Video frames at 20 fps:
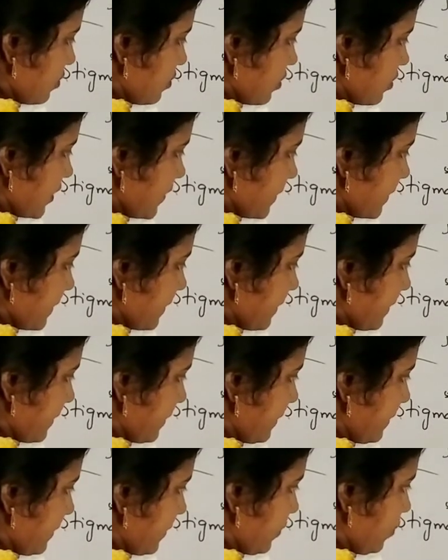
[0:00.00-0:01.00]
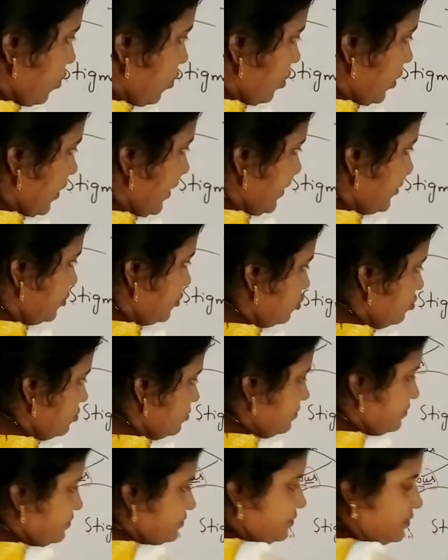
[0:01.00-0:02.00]
Okay, pollen tube.
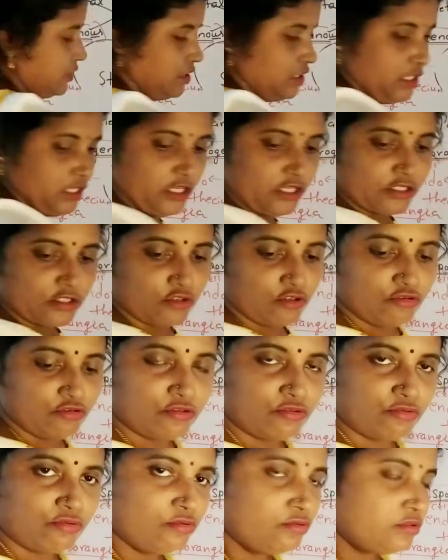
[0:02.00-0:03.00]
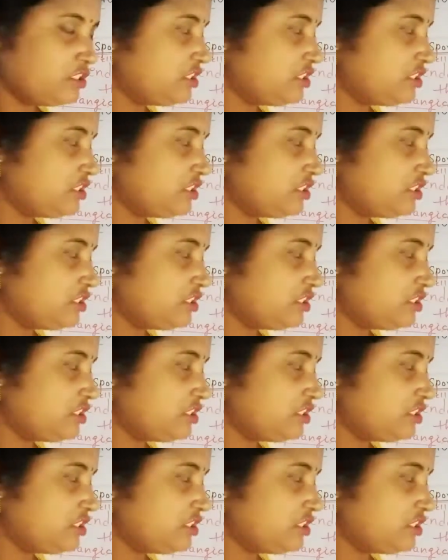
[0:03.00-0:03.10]
So through